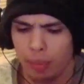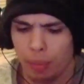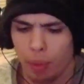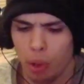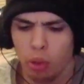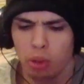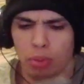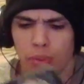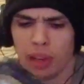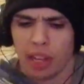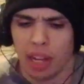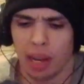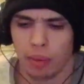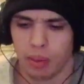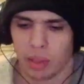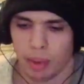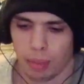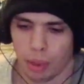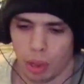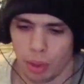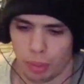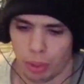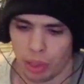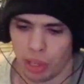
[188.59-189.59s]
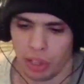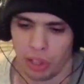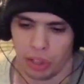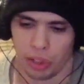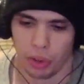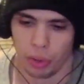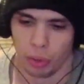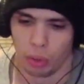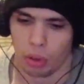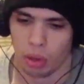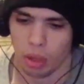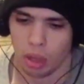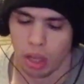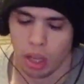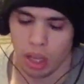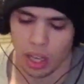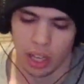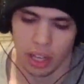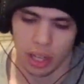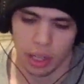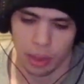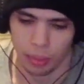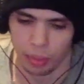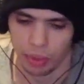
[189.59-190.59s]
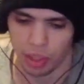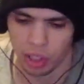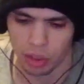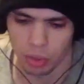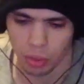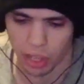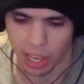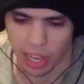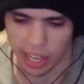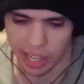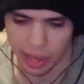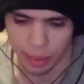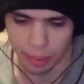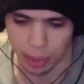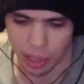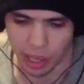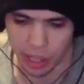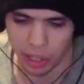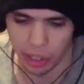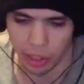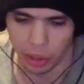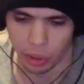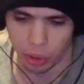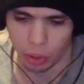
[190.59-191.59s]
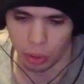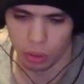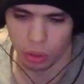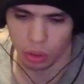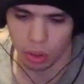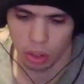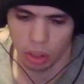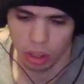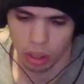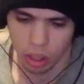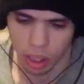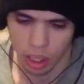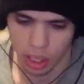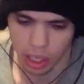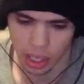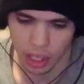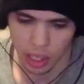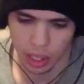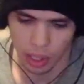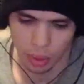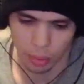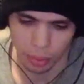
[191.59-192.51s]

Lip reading: Most of my games I bought brand new. This one I didn't buy new.